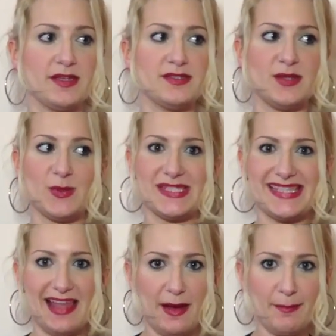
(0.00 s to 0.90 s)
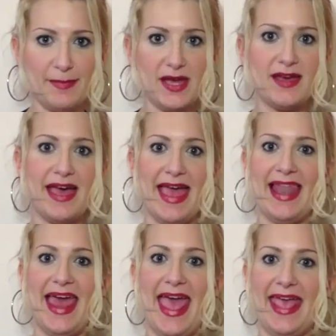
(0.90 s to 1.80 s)
So it's lum,
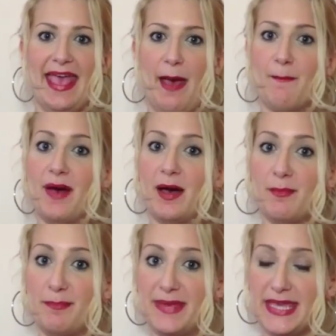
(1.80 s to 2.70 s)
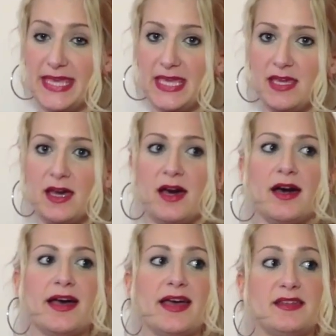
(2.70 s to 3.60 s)
L-A-M-B,
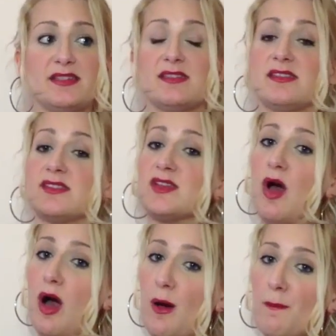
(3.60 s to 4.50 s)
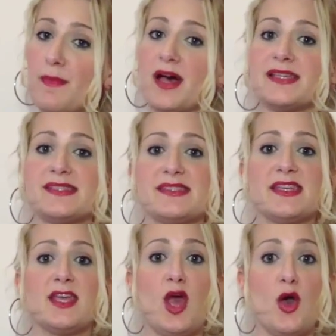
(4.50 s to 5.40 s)
and it is comb,
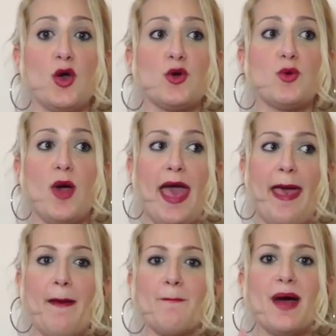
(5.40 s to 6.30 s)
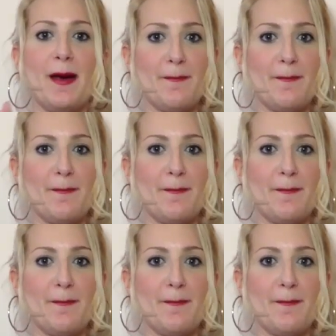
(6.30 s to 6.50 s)
C-O-M-B.